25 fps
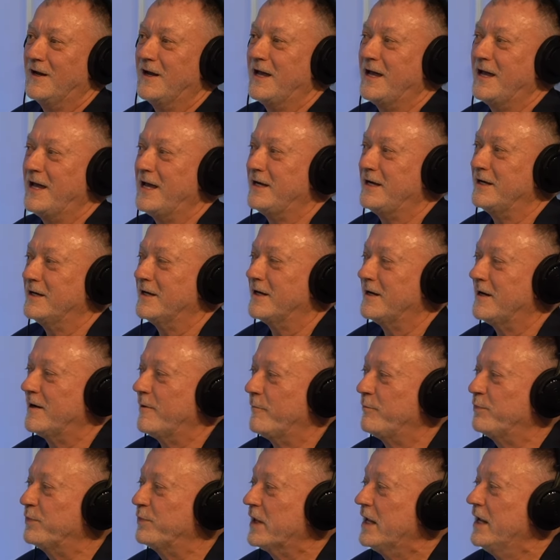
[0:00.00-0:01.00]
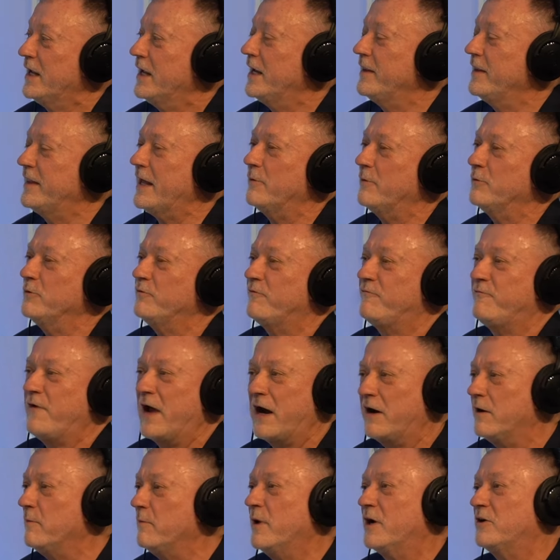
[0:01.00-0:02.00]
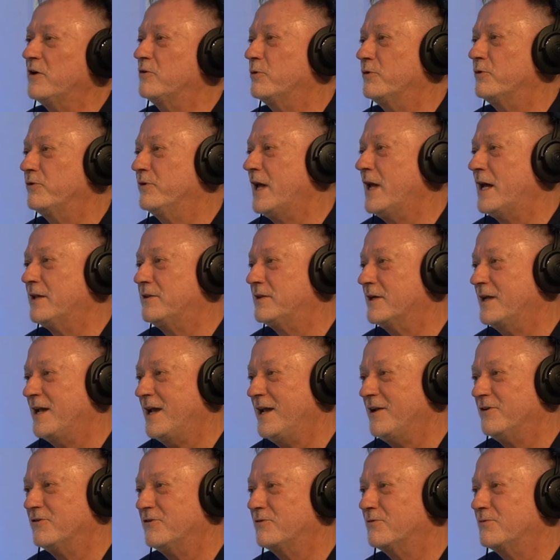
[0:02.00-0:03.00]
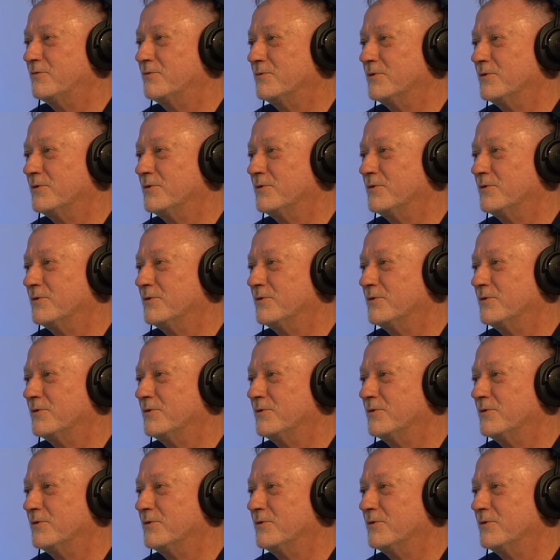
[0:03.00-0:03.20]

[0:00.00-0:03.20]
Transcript: and um, and that was very much was not the case